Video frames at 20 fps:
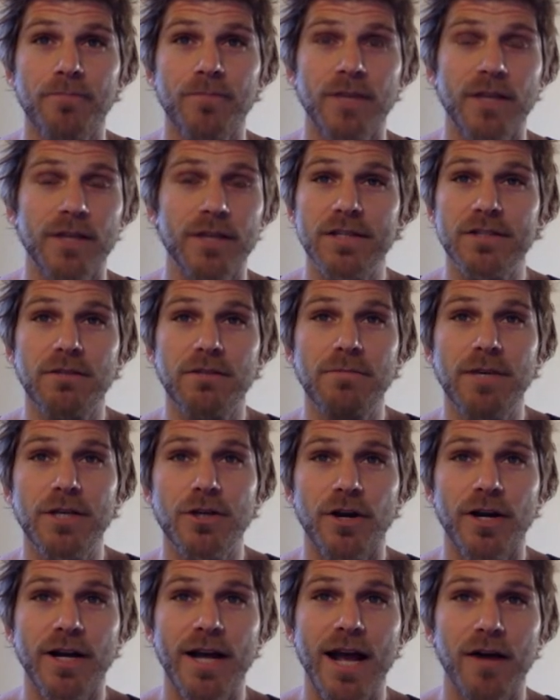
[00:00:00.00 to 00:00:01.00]
It doesn't mean
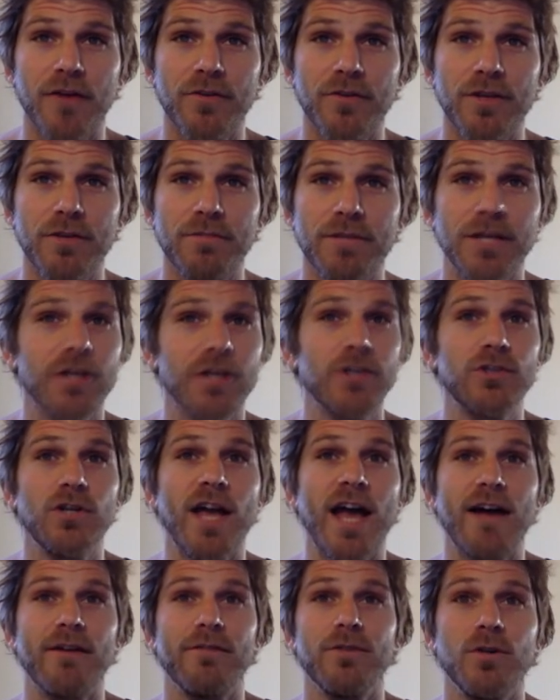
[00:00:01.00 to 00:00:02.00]
you're unhealthy because you
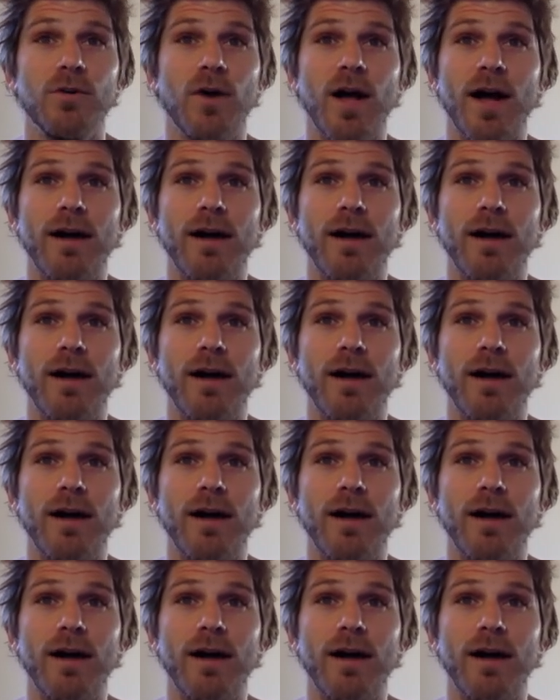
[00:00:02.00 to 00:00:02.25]
don't